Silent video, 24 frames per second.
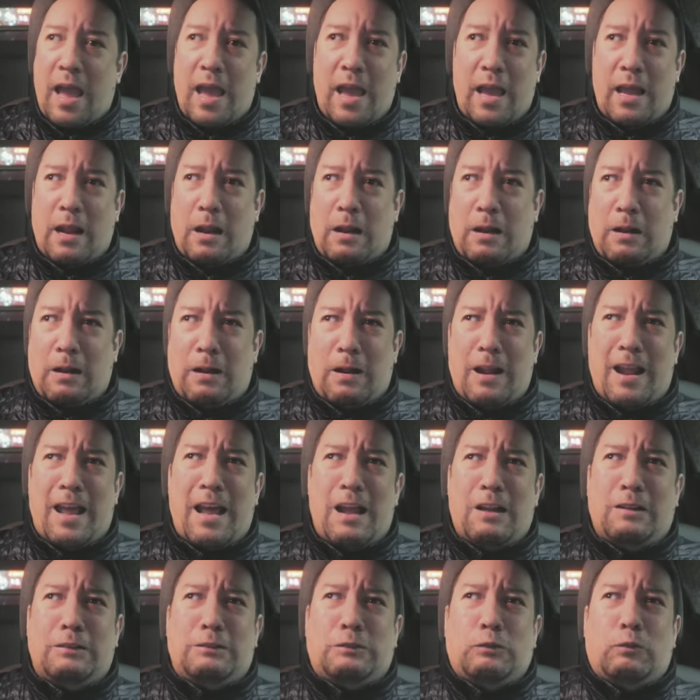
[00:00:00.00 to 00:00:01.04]
And
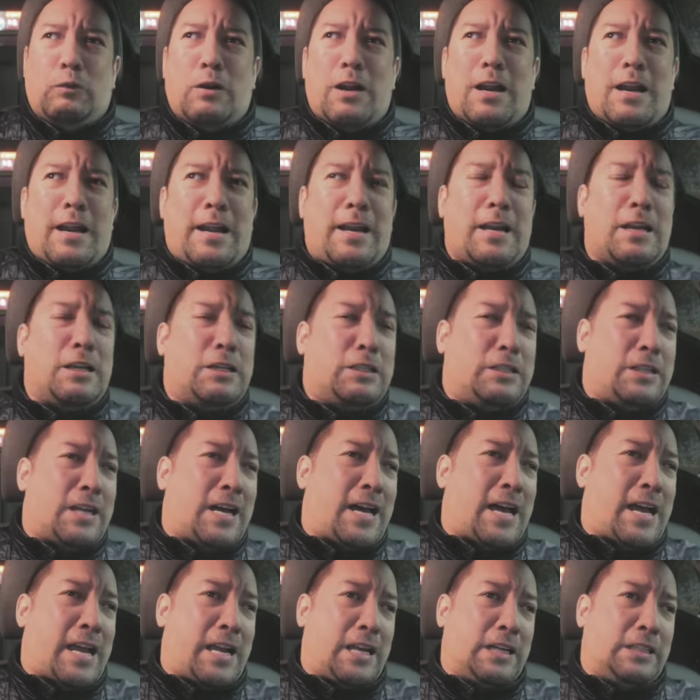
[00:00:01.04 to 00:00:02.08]
that's where he
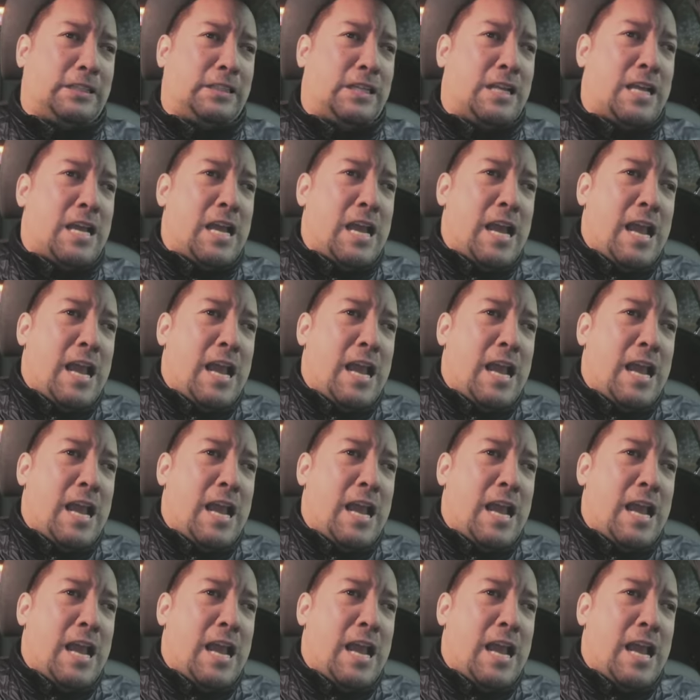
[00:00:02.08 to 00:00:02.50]
shines.